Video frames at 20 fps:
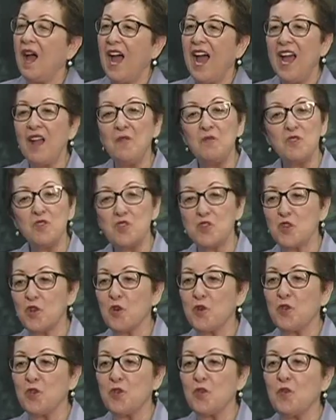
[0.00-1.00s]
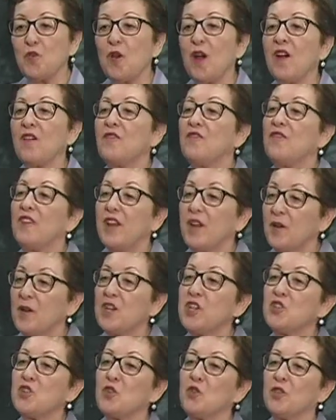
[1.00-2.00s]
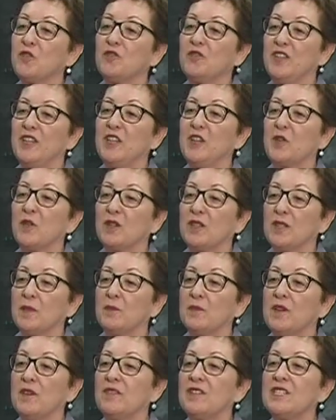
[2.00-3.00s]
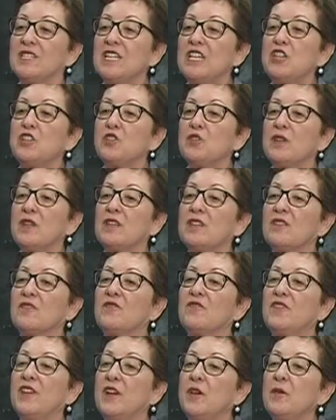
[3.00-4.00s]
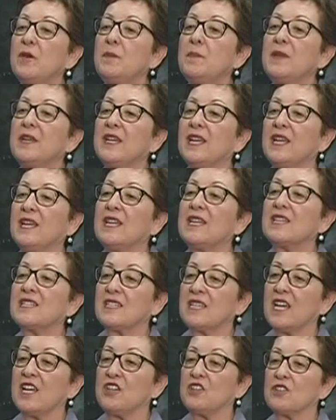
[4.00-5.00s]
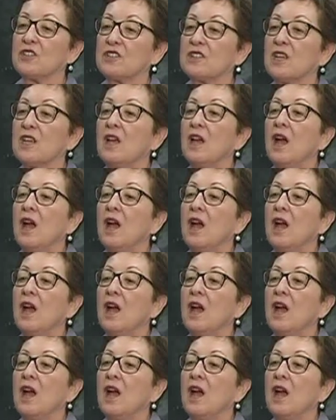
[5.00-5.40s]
I will show you a very short video clip of a teacher in the very beginning stages